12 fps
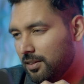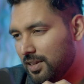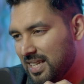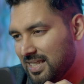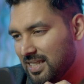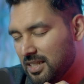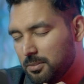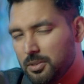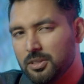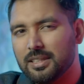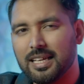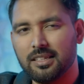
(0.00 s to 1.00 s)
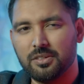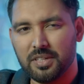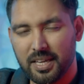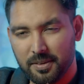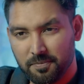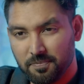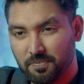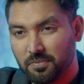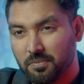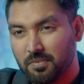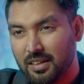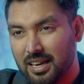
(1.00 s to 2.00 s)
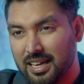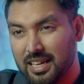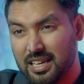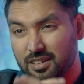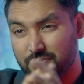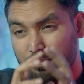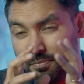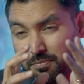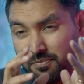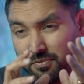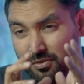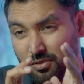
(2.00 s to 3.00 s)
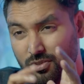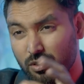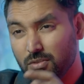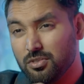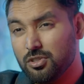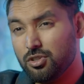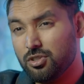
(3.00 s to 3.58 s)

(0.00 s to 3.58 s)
reasonable that, okay, I have thrown